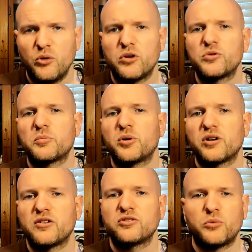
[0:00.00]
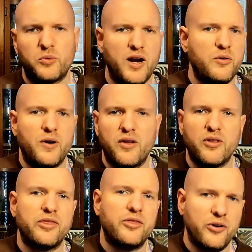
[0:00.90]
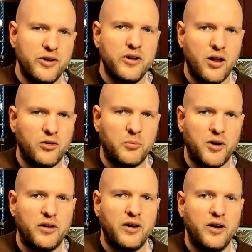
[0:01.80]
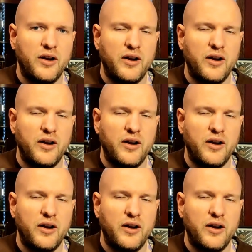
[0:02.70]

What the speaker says: which would put us right around the $30 mark